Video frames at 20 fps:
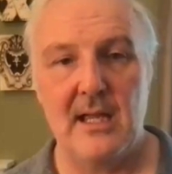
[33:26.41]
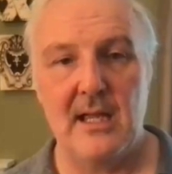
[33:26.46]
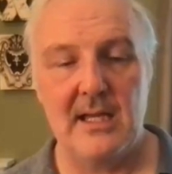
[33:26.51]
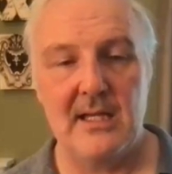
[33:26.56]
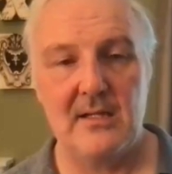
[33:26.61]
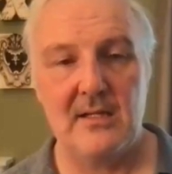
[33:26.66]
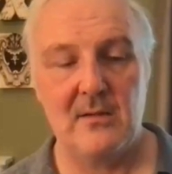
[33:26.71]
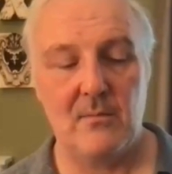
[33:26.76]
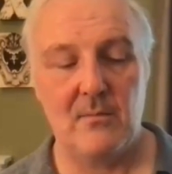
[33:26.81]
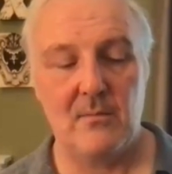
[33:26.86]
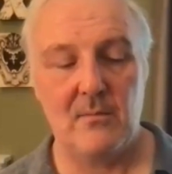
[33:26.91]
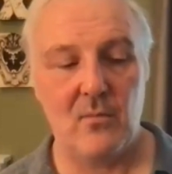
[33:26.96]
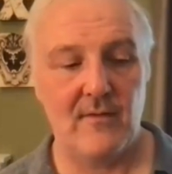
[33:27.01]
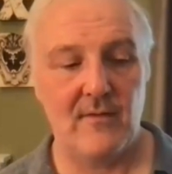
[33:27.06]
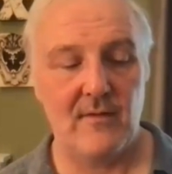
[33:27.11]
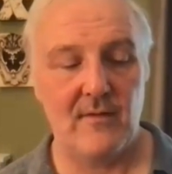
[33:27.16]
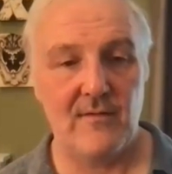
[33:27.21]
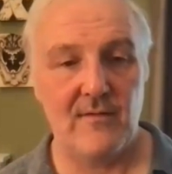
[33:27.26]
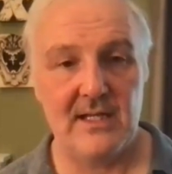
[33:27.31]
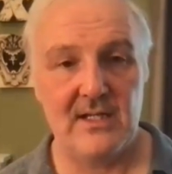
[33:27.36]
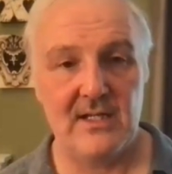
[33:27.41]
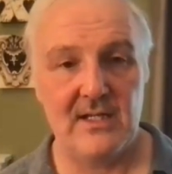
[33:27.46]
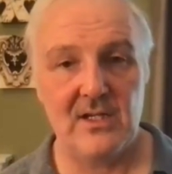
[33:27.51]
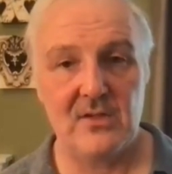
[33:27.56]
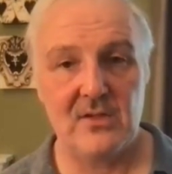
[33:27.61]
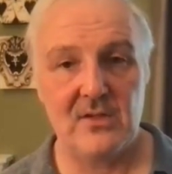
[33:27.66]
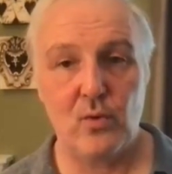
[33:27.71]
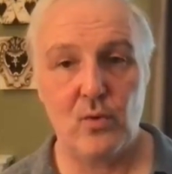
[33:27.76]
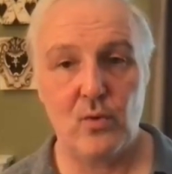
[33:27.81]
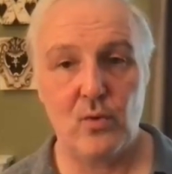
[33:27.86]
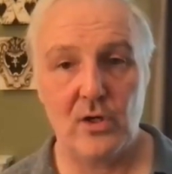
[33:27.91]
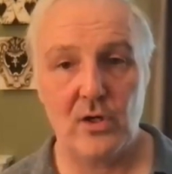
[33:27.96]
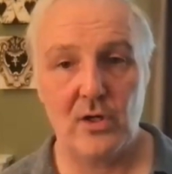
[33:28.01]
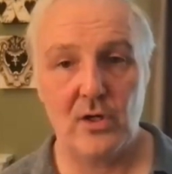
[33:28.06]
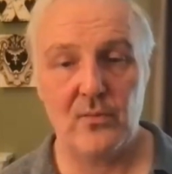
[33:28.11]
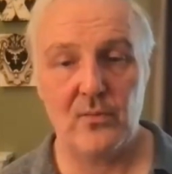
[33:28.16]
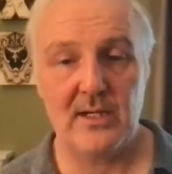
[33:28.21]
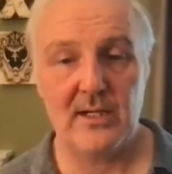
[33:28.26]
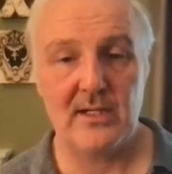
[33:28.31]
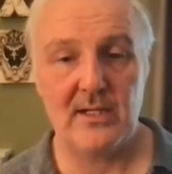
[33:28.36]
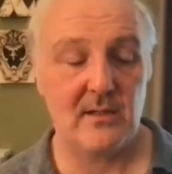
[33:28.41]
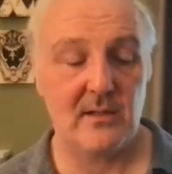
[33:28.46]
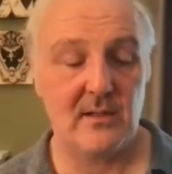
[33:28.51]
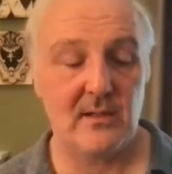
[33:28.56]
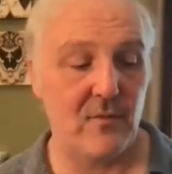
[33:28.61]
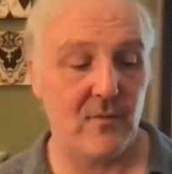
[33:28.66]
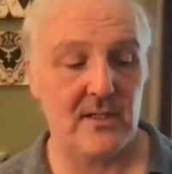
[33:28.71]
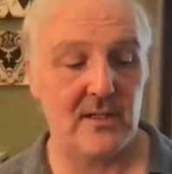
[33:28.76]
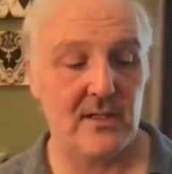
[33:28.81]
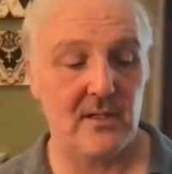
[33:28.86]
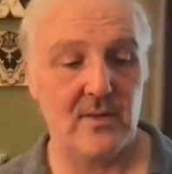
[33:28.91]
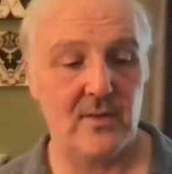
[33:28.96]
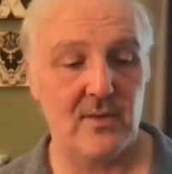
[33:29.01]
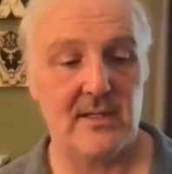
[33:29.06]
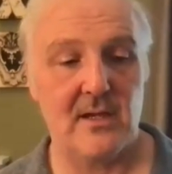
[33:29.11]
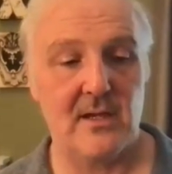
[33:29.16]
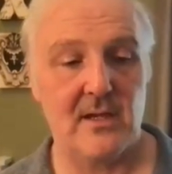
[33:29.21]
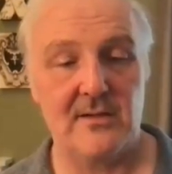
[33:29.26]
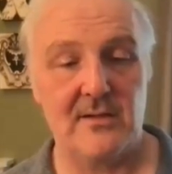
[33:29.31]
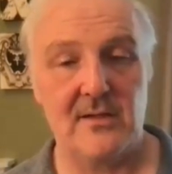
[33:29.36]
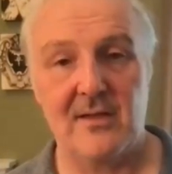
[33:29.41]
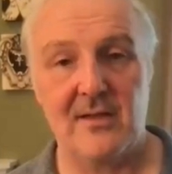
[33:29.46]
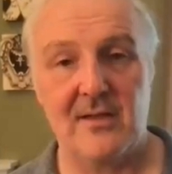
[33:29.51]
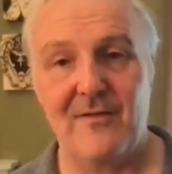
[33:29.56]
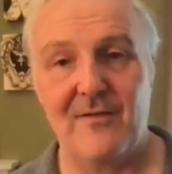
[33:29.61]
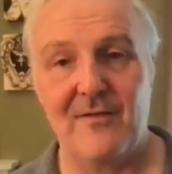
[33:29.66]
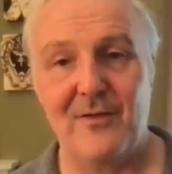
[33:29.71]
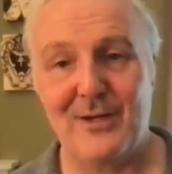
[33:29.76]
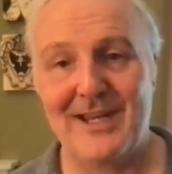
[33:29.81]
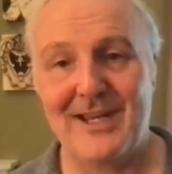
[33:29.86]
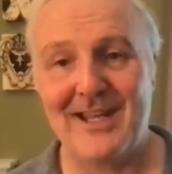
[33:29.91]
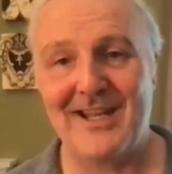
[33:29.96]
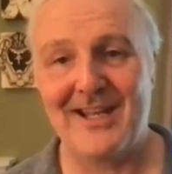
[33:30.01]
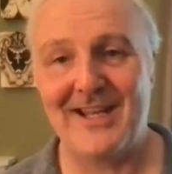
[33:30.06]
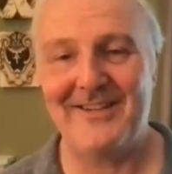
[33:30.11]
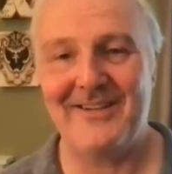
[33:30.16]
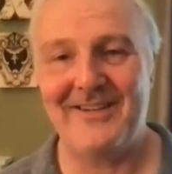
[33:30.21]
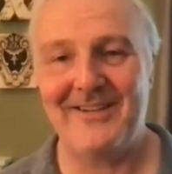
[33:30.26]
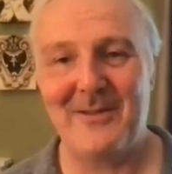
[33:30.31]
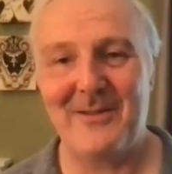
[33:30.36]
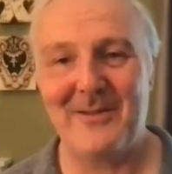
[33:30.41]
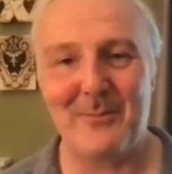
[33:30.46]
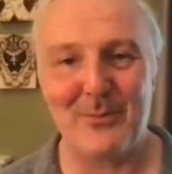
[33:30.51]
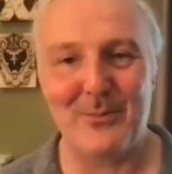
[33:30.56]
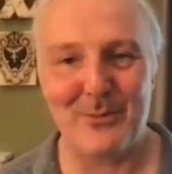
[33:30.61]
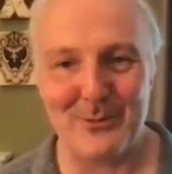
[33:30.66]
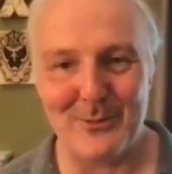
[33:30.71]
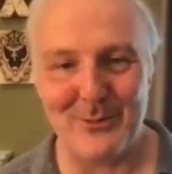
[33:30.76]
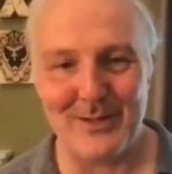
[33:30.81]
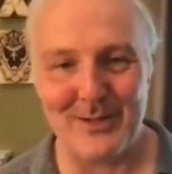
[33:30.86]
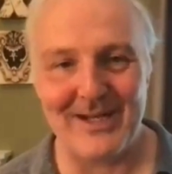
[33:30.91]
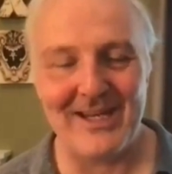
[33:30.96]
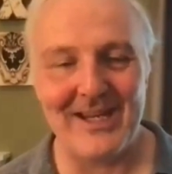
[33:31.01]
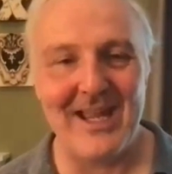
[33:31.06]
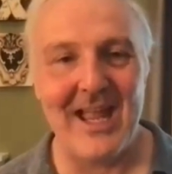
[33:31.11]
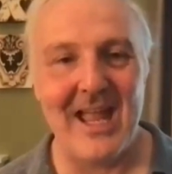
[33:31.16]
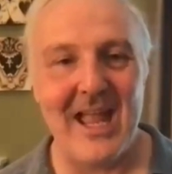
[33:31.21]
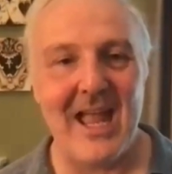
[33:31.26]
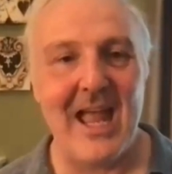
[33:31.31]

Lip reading: into more of a vintage world, which fortunately was also the floor color of the brewery.